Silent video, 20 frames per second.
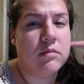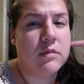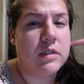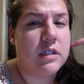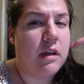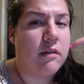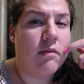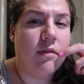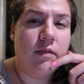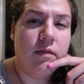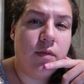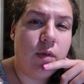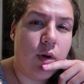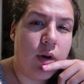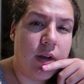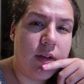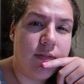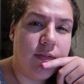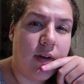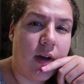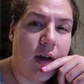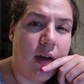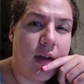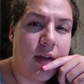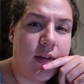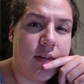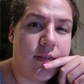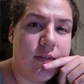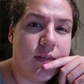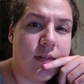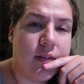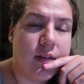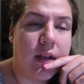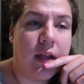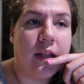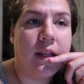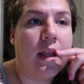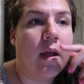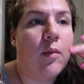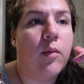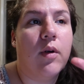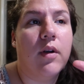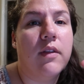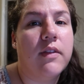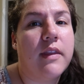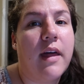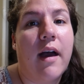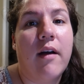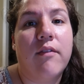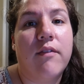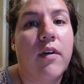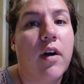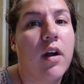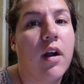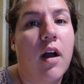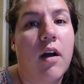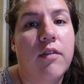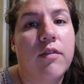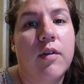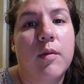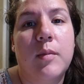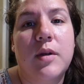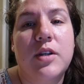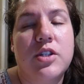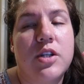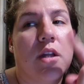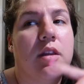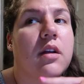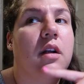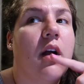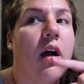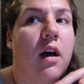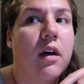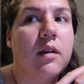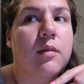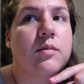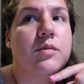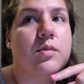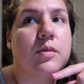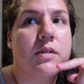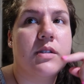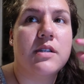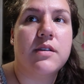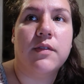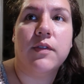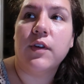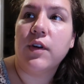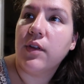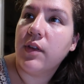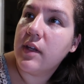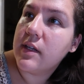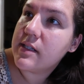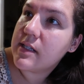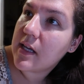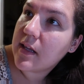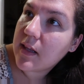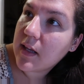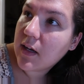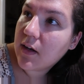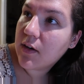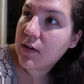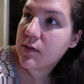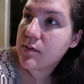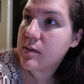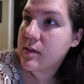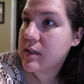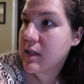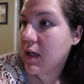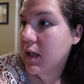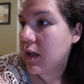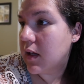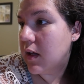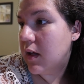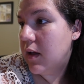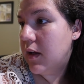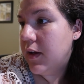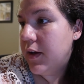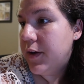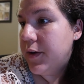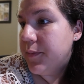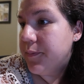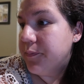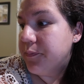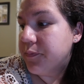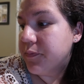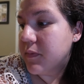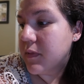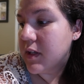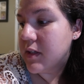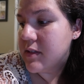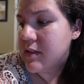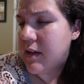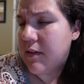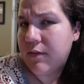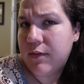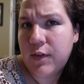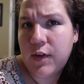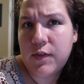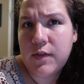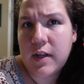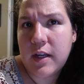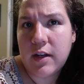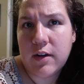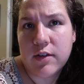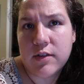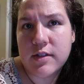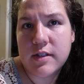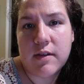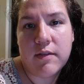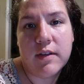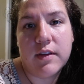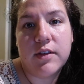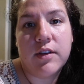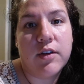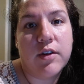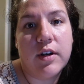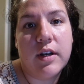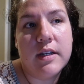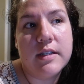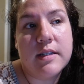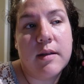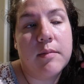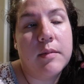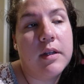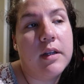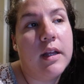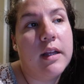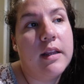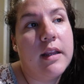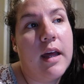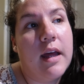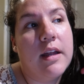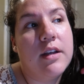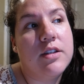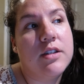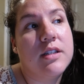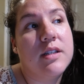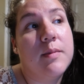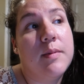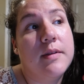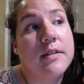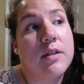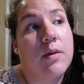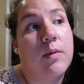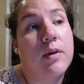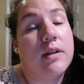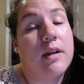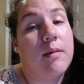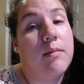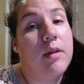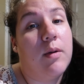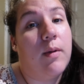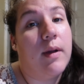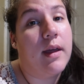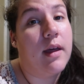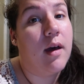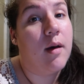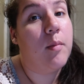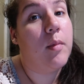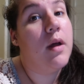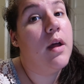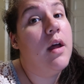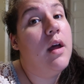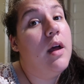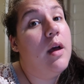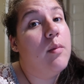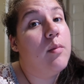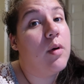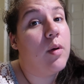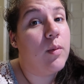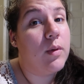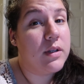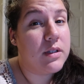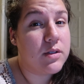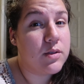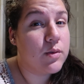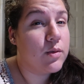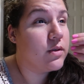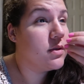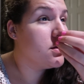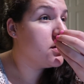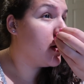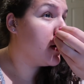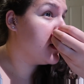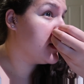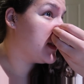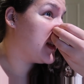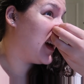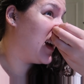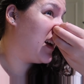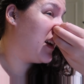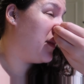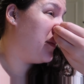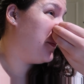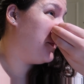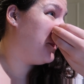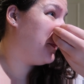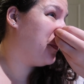7.45. Like they weren't that far off from each other. Autumn's was the furthest. I think hers was like 7.15 or 7.30, something like that. It just depends on what time they wake up. But when school starts, like